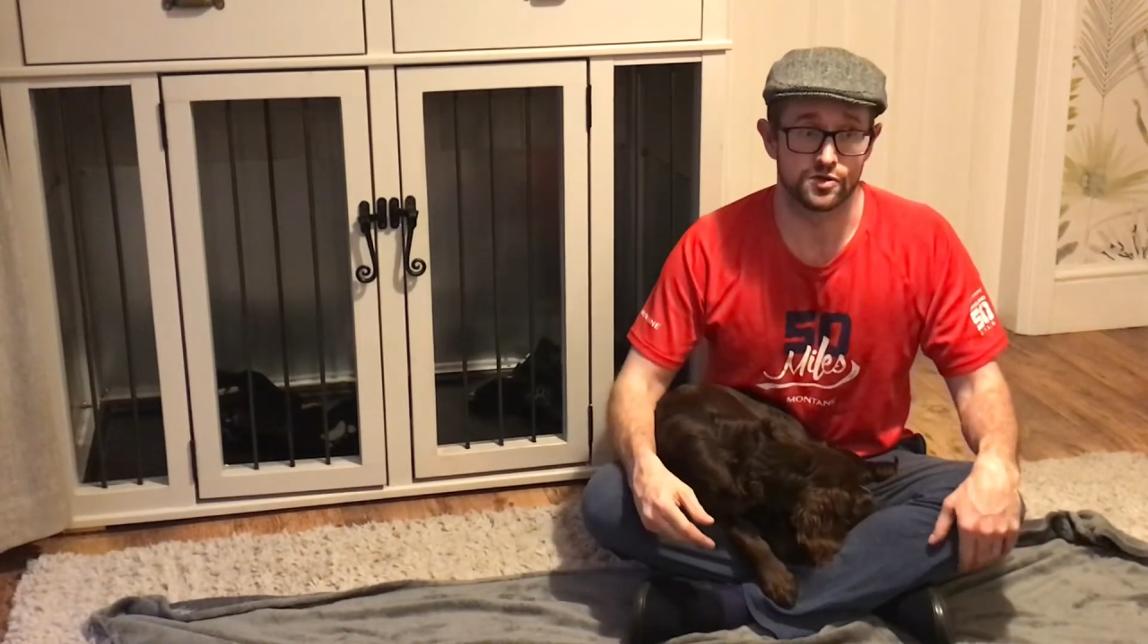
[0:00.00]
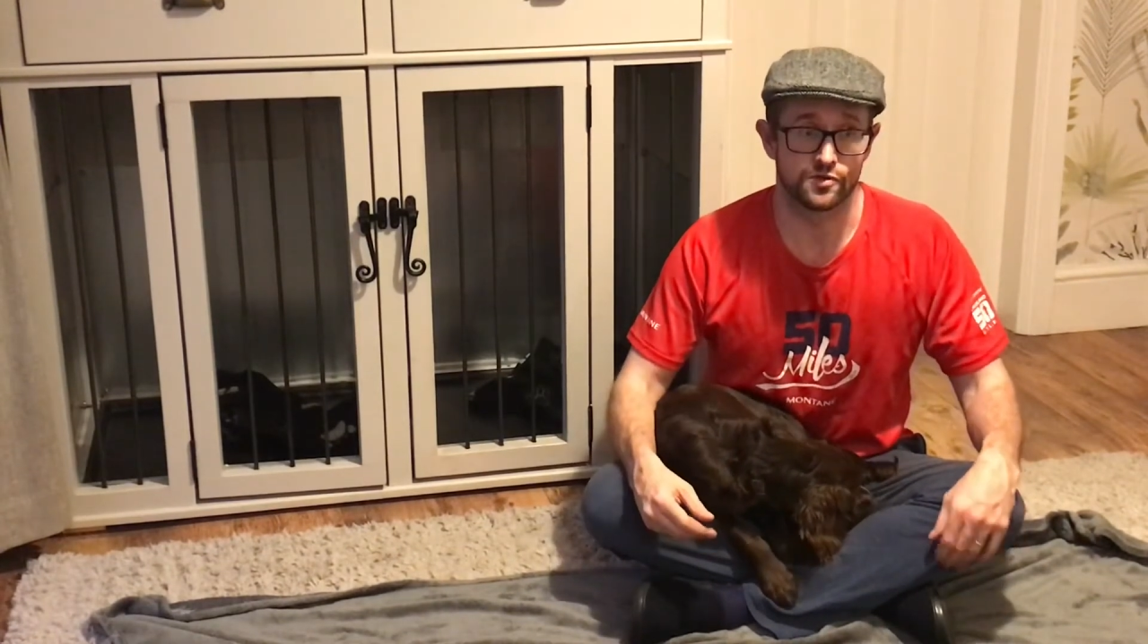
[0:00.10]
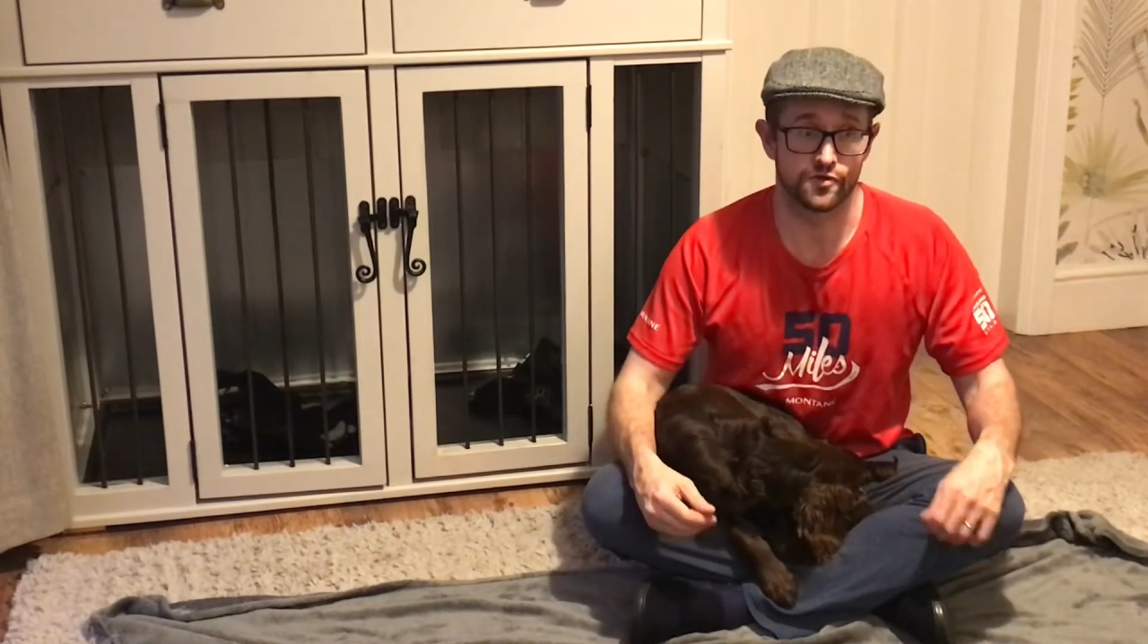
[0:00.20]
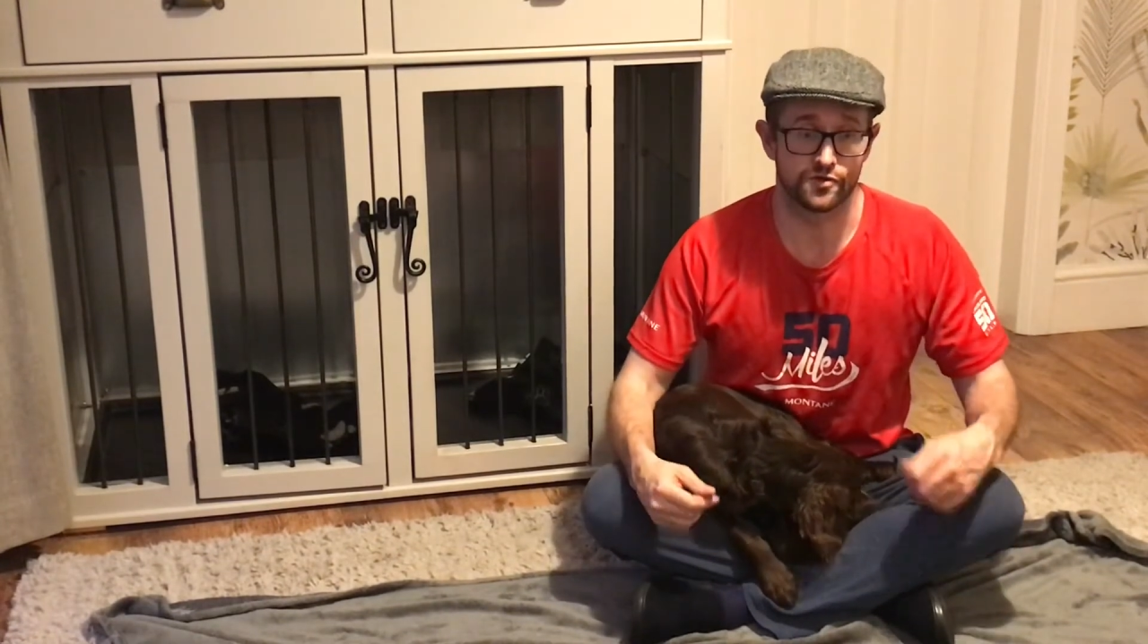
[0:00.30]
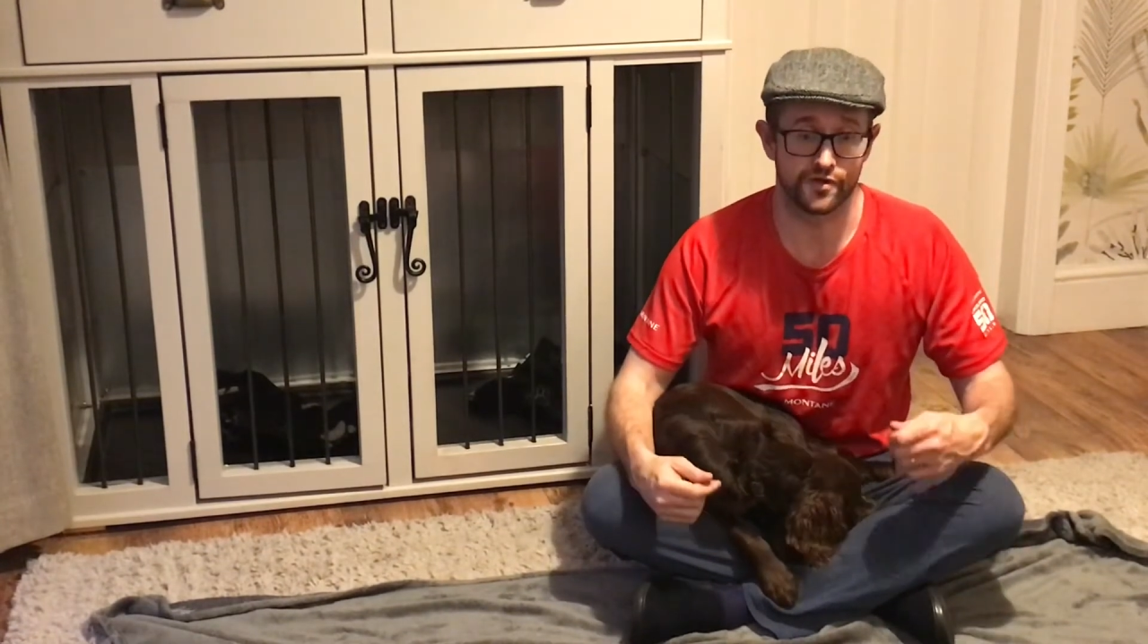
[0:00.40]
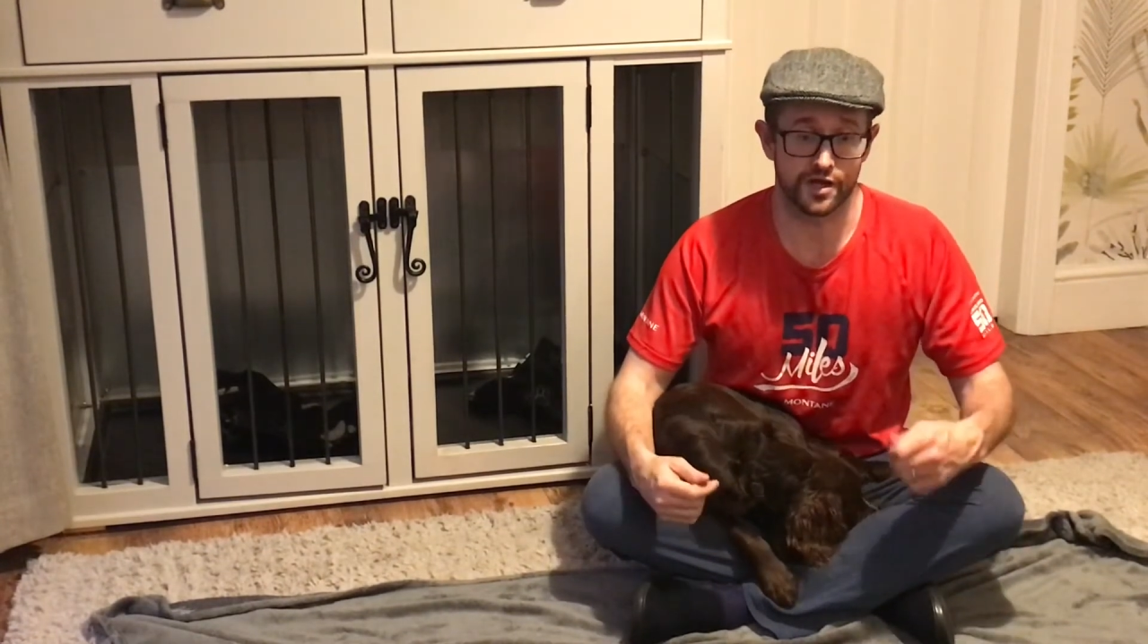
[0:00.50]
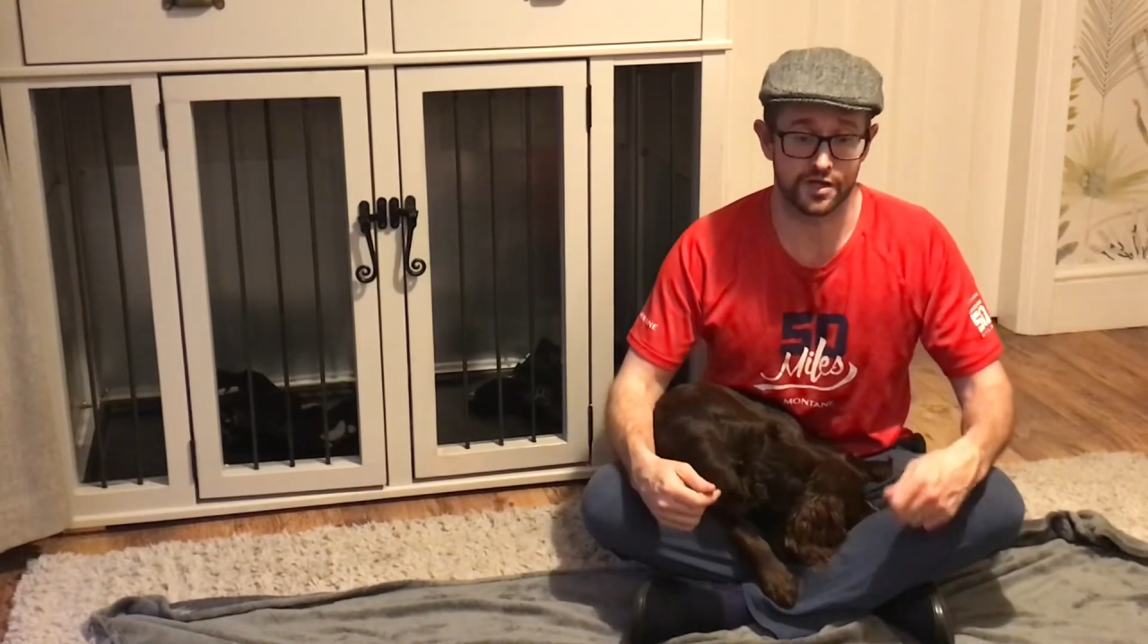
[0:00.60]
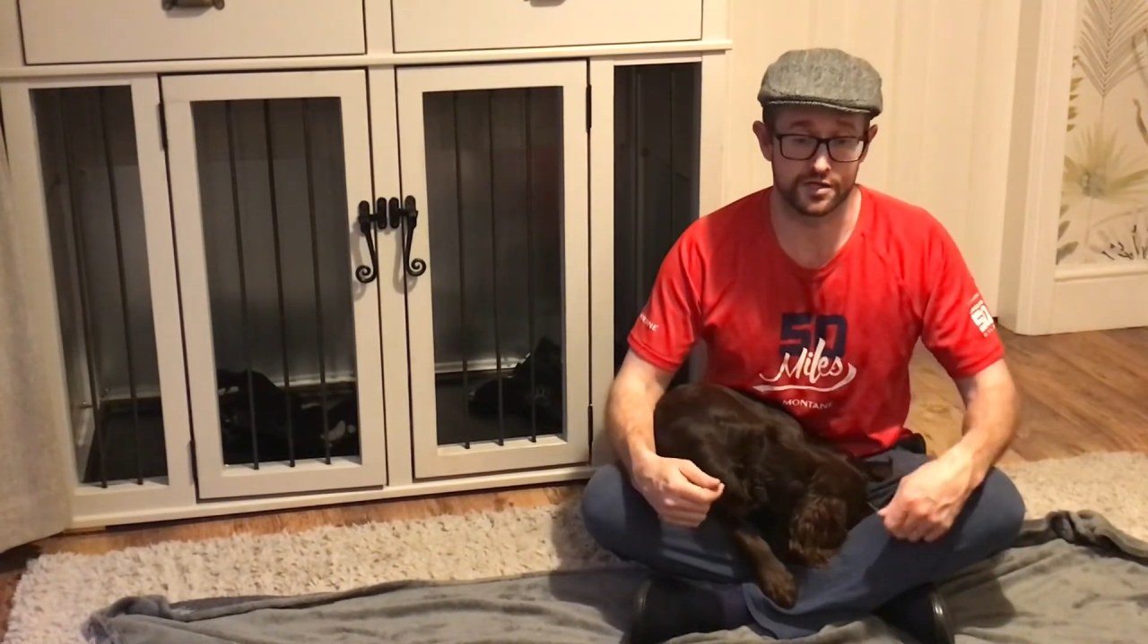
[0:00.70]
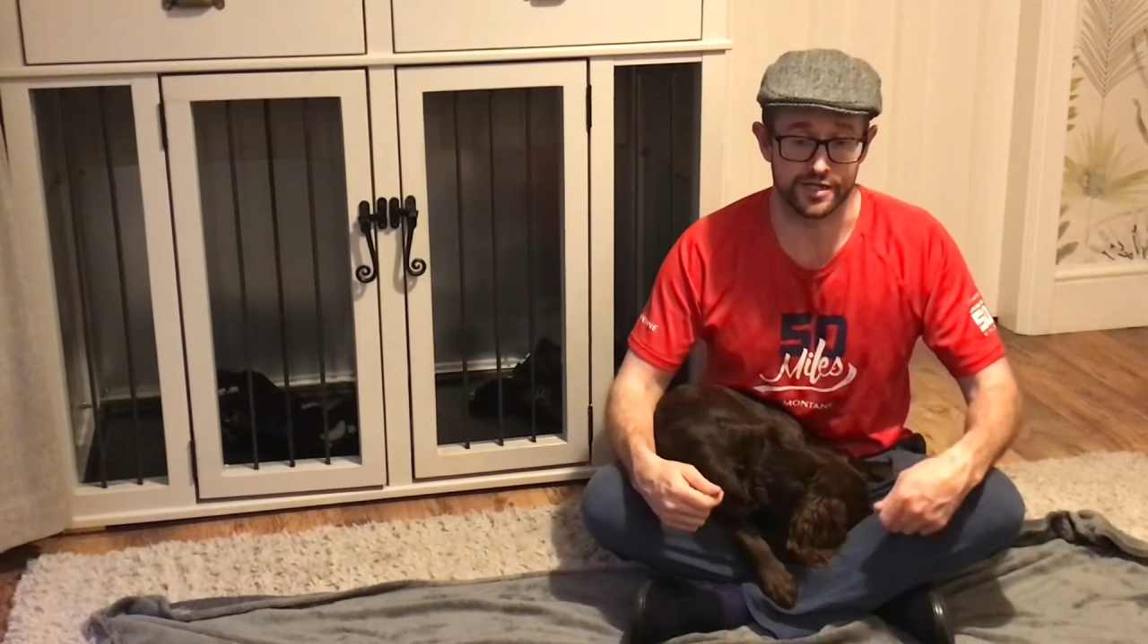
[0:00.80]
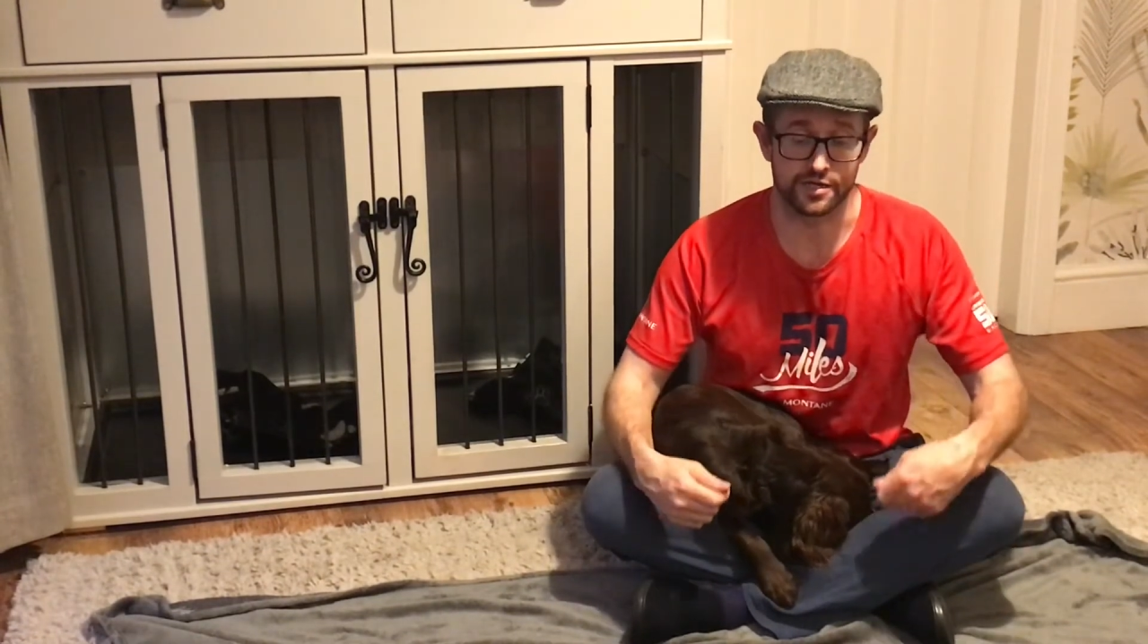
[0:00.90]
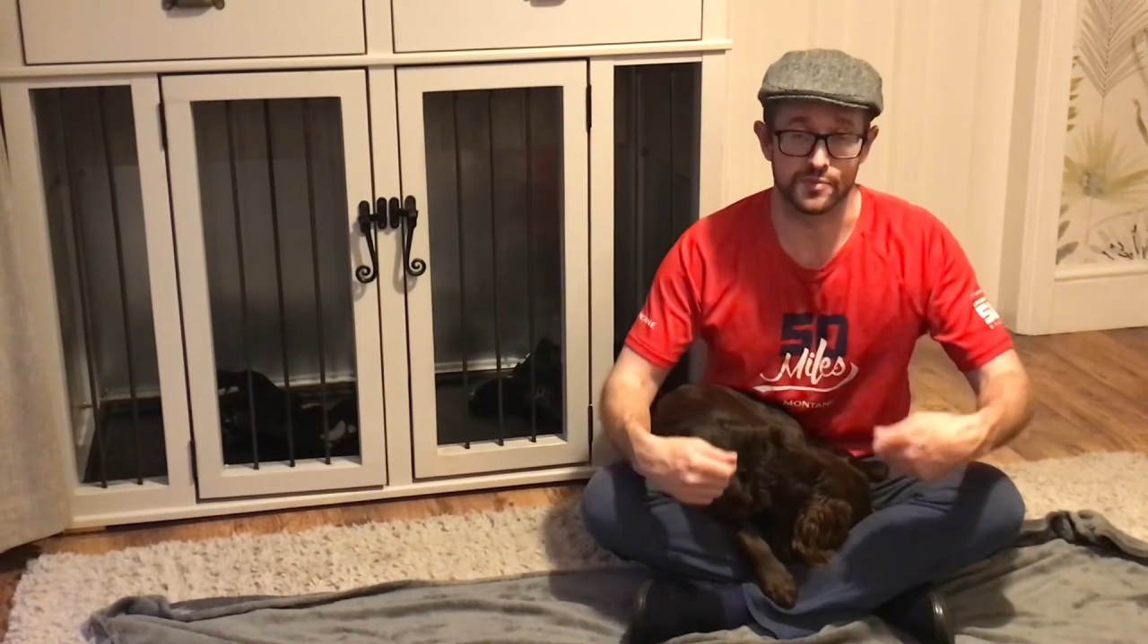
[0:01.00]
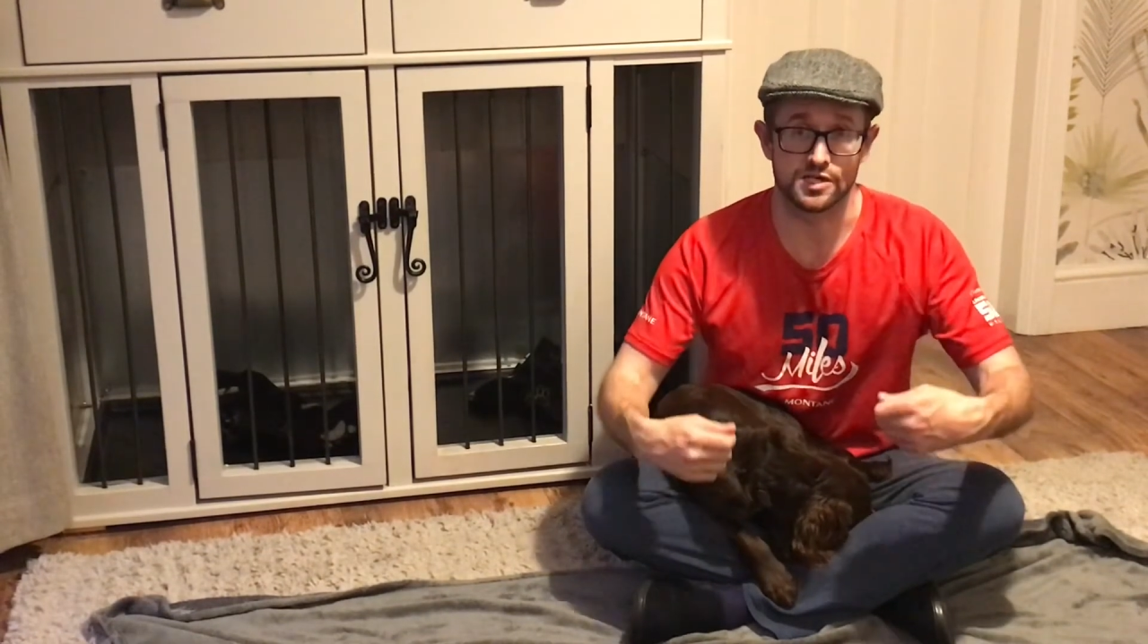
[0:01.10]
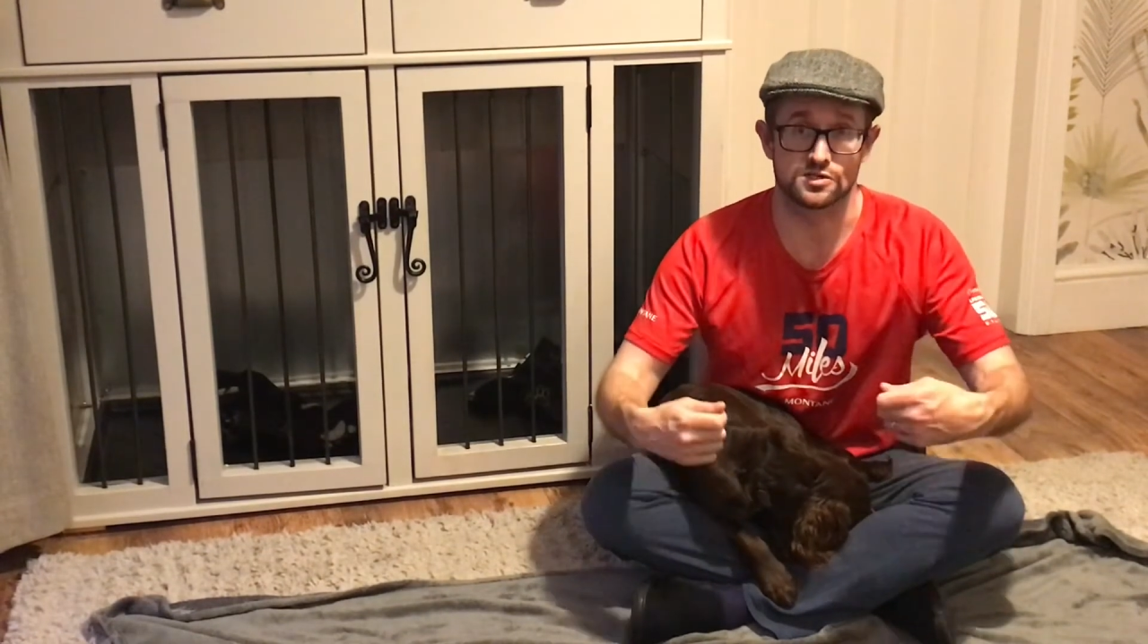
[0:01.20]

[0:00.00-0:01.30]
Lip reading: that click means